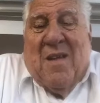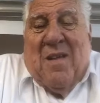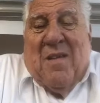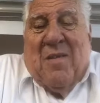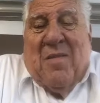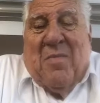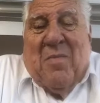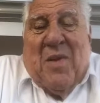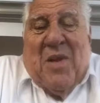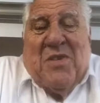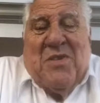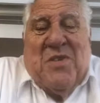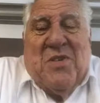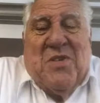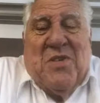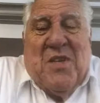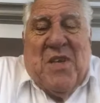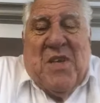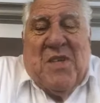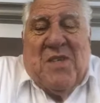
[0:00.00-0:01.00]
Bless you,
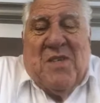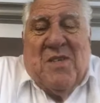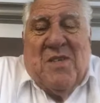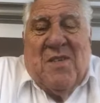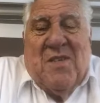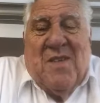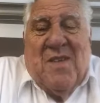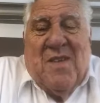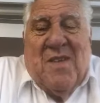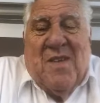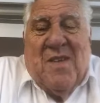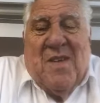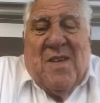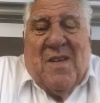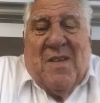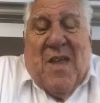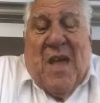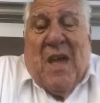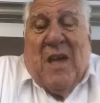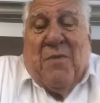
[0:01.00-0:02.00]
Jess.
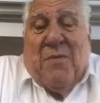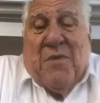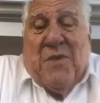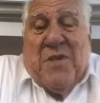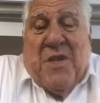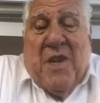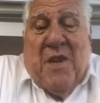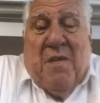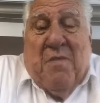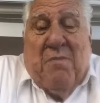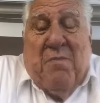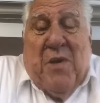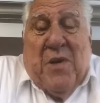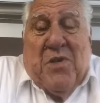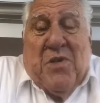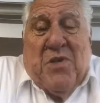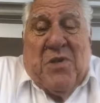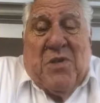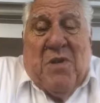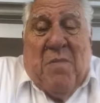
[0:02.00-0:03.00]
Thank you for sending
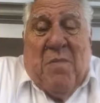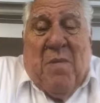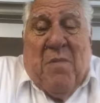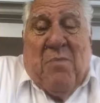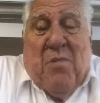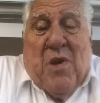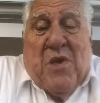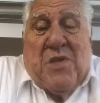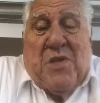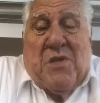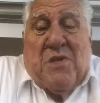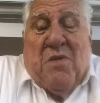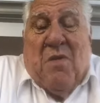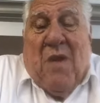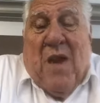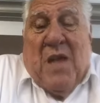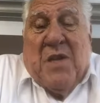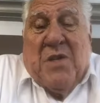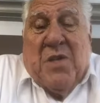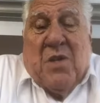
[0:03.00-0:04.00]
pictures of my precious
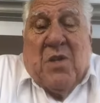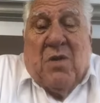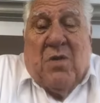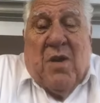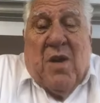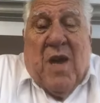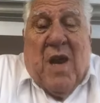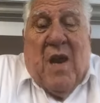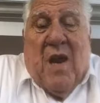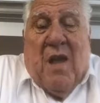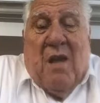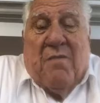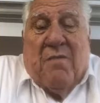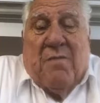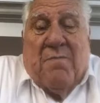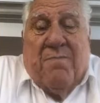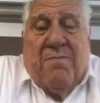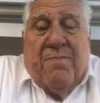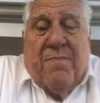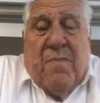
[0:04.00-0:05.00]
grandchildren. I love
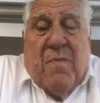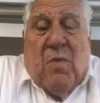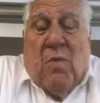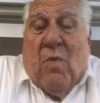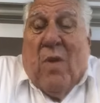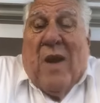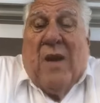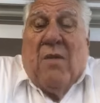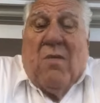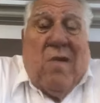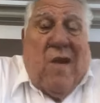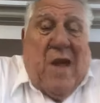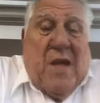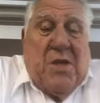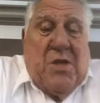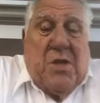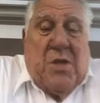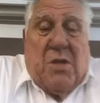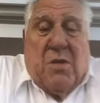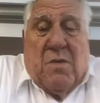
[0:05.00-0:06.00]
them. The
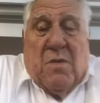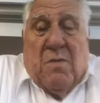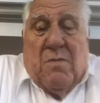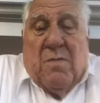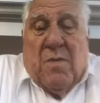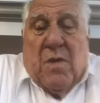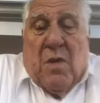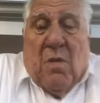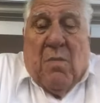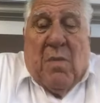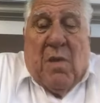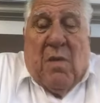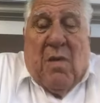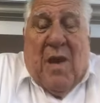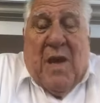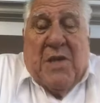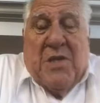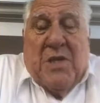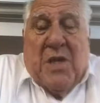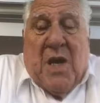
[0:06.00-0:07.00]
great-grandchildren. You're my
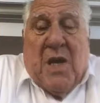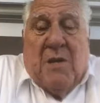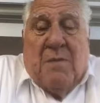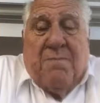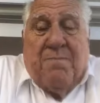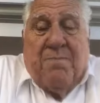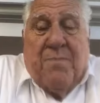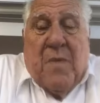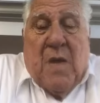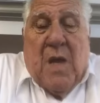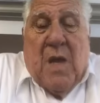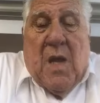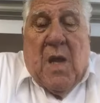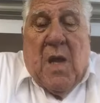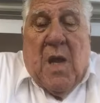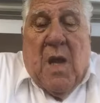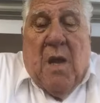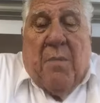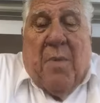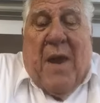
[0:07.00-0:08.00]
grandchild.
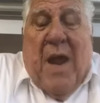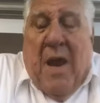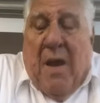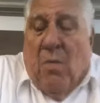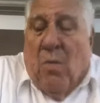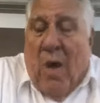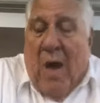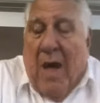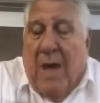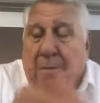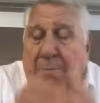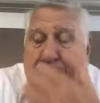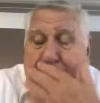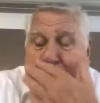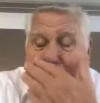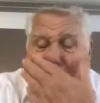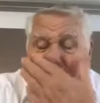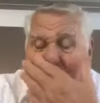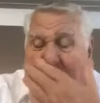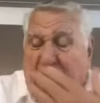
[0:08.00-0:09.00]
But anyway,
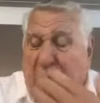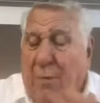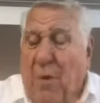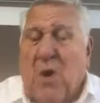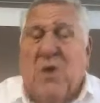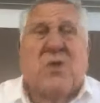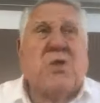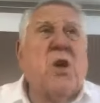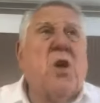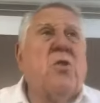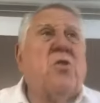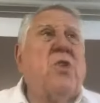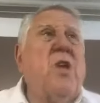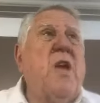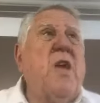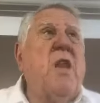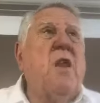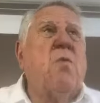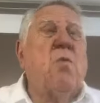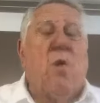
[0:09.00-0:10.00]
this verse
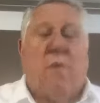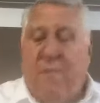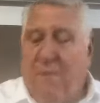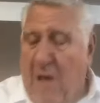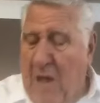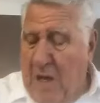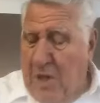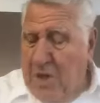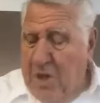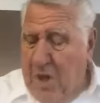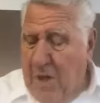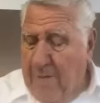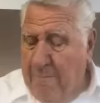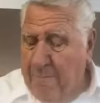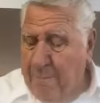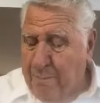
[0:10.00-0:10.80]
13, and we're finishing.